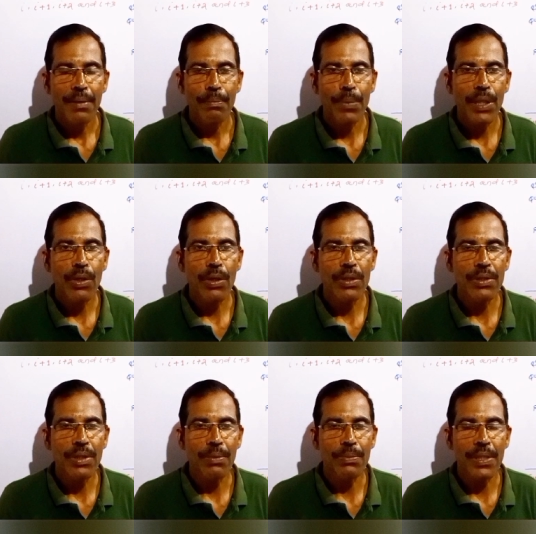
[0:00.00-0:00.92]

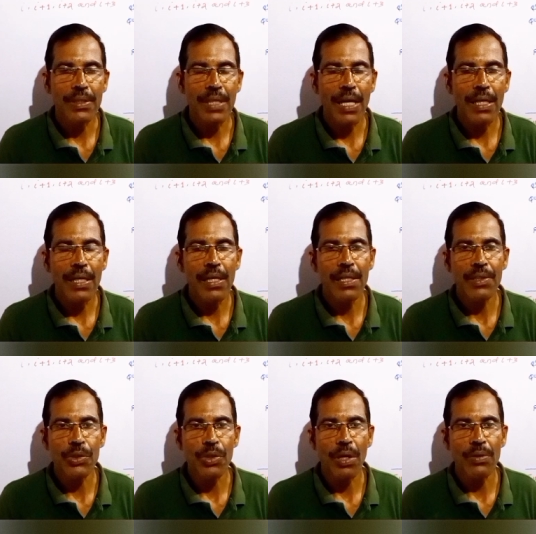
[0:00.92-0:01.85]
because of the
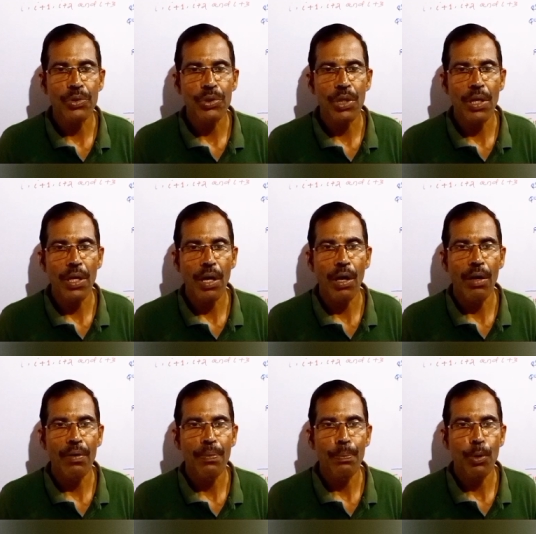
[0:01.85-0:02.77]
cyclic structure
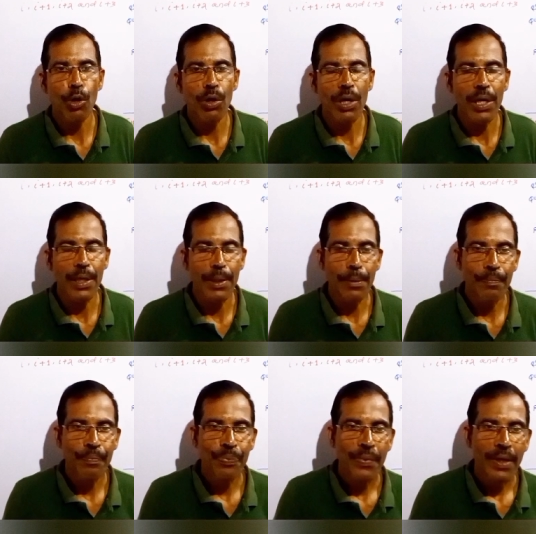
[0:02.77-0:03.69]
of proline.
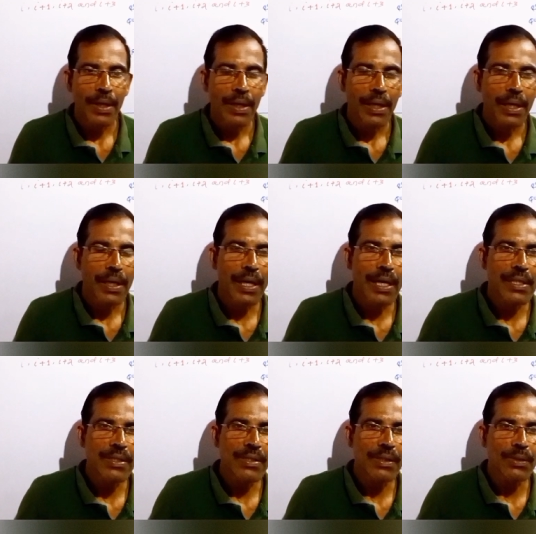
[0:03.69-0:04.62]
In
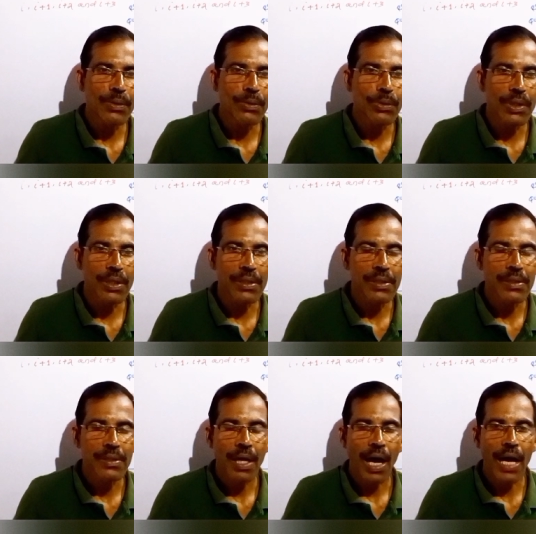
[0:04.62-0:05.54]
addition to this,
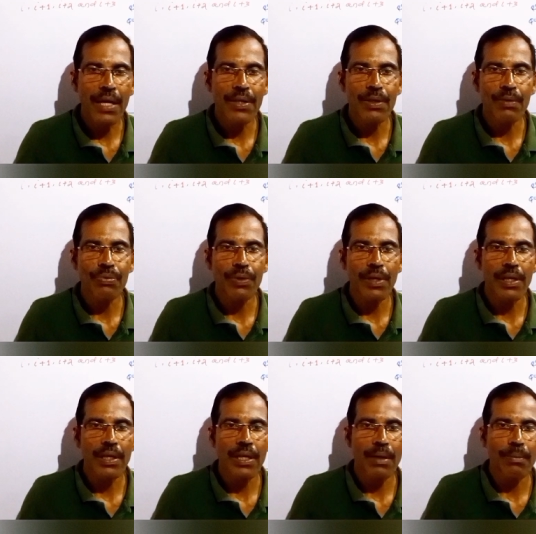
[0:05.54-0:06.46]

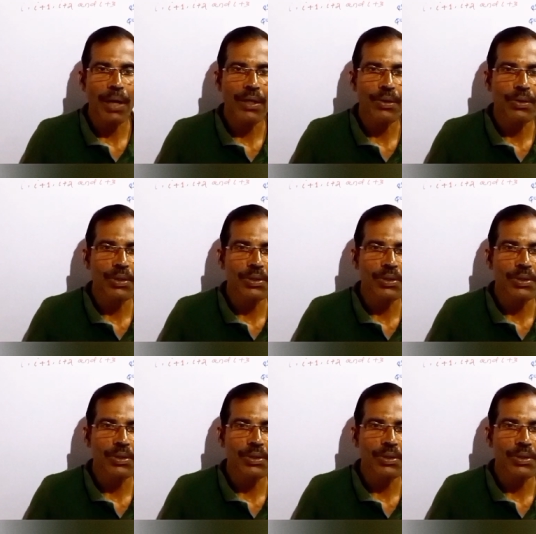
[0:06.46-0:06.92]
hydrophilic amino